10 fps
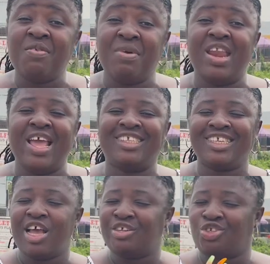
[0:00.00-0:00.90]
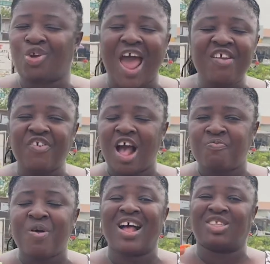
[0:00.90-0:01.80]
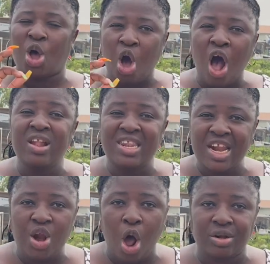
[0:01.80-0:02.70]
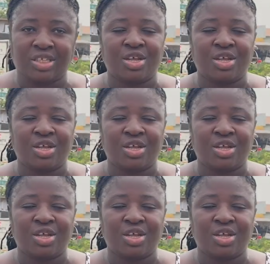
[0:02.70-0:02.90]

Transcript: minutes drive apart on the dot.